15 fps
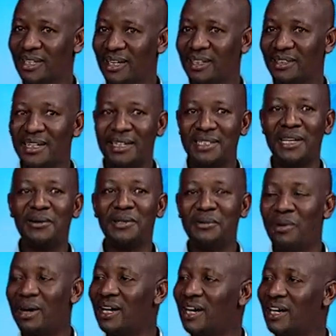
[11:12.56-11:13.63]
That's how the
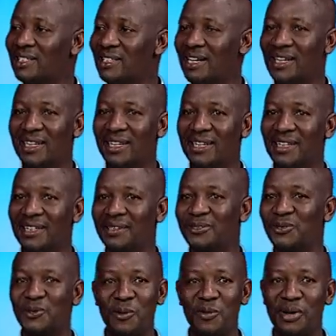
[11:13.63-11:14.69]
man has ended
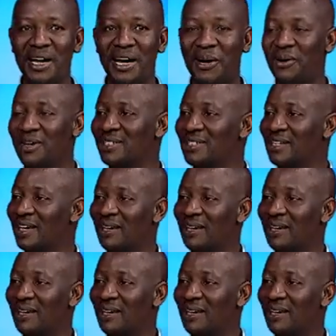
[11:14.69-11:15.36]
so many hours,